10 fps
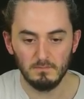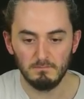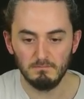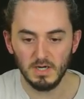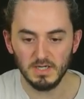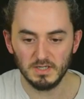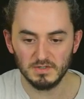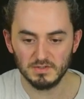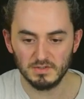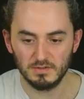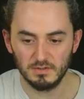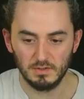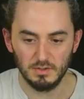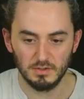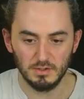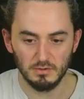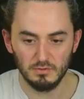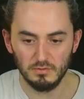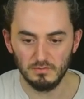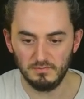minus
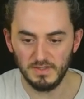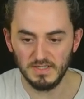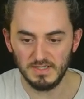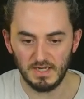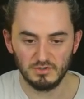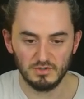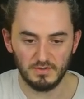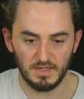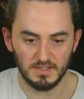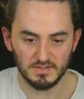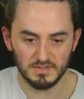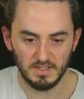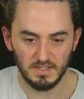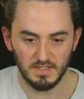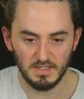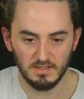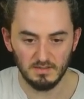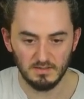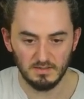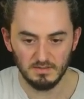u v dash, so that is
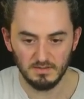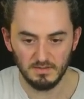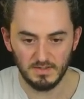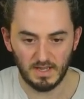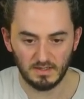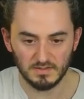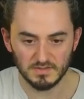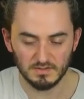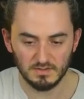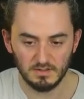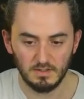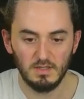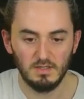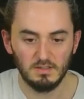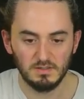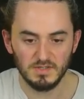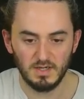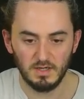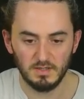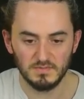e to the x
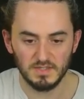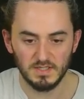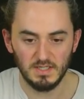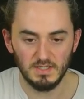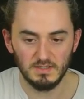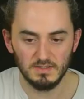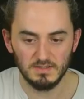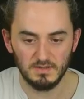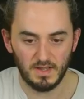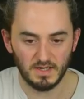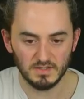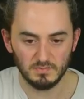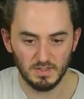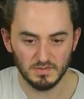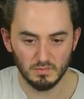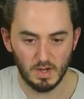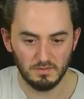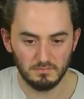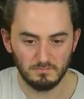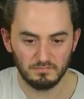times e to the x plus
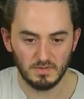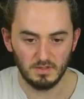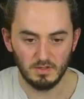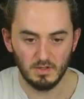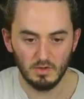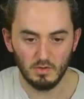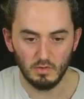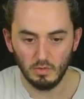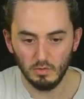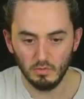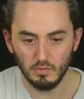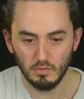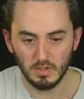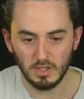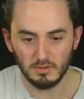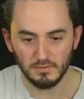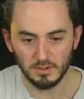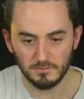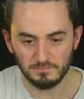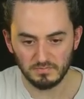1 all
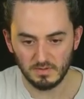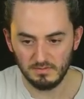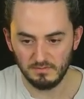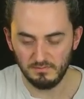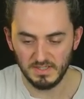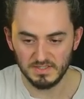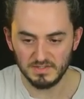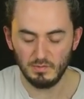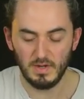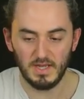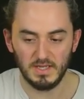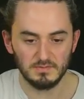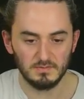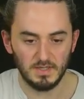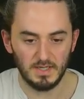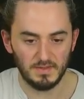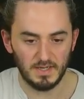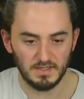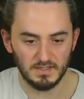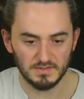over v squared, and
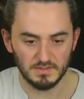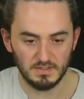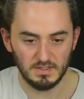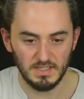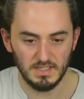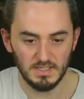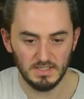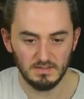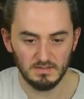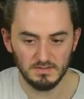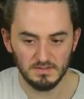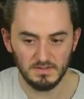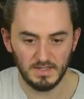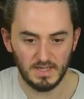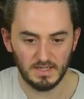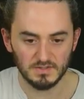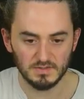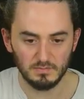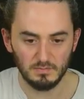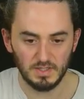that is e to the
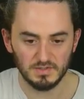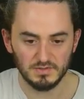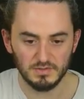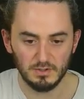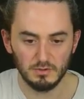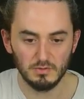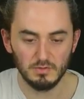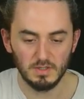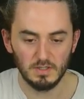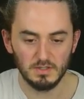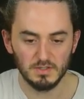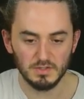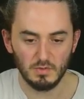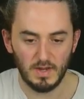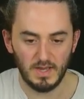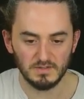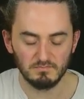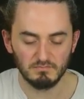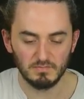x plus 2 squared.